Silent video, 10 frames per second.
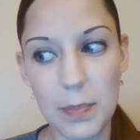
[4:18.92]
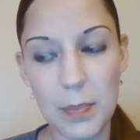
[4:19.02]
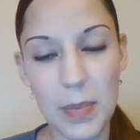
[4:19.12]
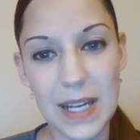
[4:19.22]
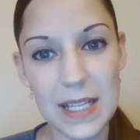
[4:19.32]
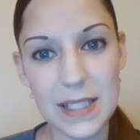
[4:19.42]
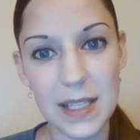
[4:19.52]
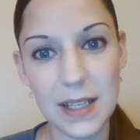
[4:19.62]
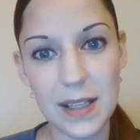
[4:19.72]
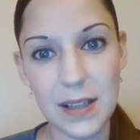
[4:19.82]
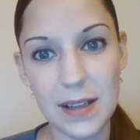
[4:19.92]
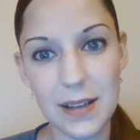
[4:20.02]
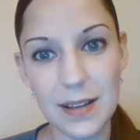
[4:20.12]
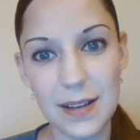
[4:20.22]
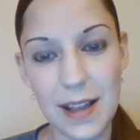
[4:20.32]
But it doesn't,
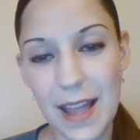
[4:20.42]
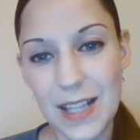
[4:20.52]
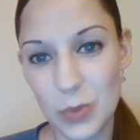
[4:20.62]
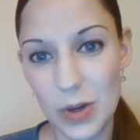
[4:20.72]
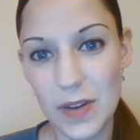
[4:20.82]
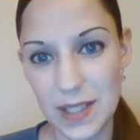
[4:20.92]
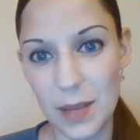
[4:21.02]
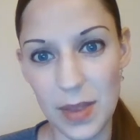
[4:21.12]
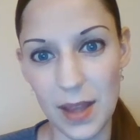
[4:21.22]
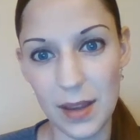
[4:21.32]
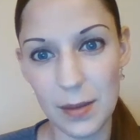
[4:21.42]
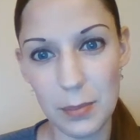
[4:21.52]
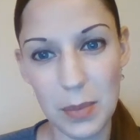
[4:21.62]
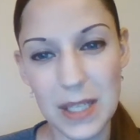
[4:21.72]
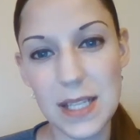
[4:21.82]
and that's worth something,
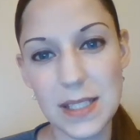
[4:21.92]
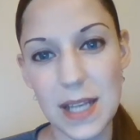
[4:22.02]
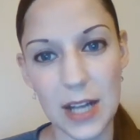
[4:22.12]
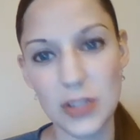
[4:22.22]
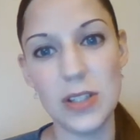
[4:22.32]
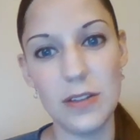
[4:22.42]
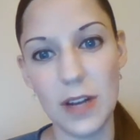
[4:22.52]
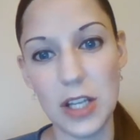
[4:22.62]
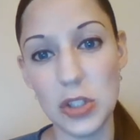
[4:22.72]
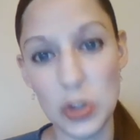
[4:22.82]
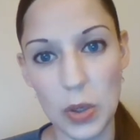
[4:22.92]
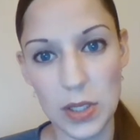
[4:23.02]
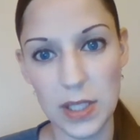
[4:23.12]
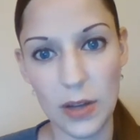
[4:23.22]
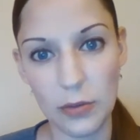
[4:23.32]
but it doesn't actually define your
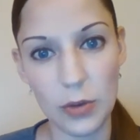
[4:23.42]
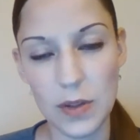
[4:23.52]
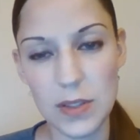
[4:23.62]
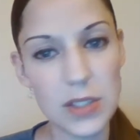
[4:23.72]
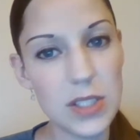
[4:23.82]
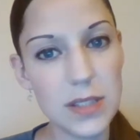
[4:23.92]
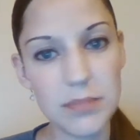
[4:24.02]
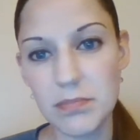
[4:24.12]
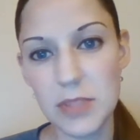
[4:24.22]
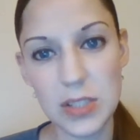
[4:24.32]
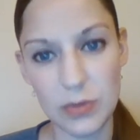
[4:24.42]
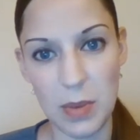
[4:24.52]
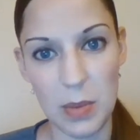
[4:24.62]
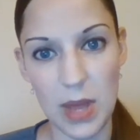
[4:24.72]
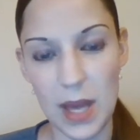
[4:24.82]
self-worth. So just
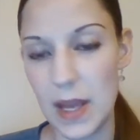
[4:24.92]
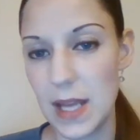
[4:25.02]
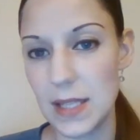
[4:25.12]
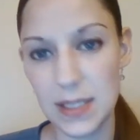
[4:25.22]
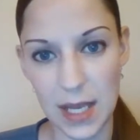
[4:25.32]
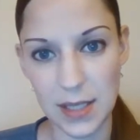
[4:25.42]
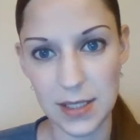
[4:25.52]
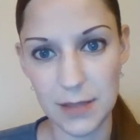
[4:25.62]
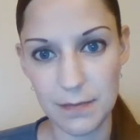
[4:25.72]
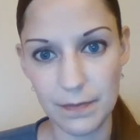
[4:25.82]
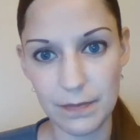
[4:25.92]
remember that. It's a test.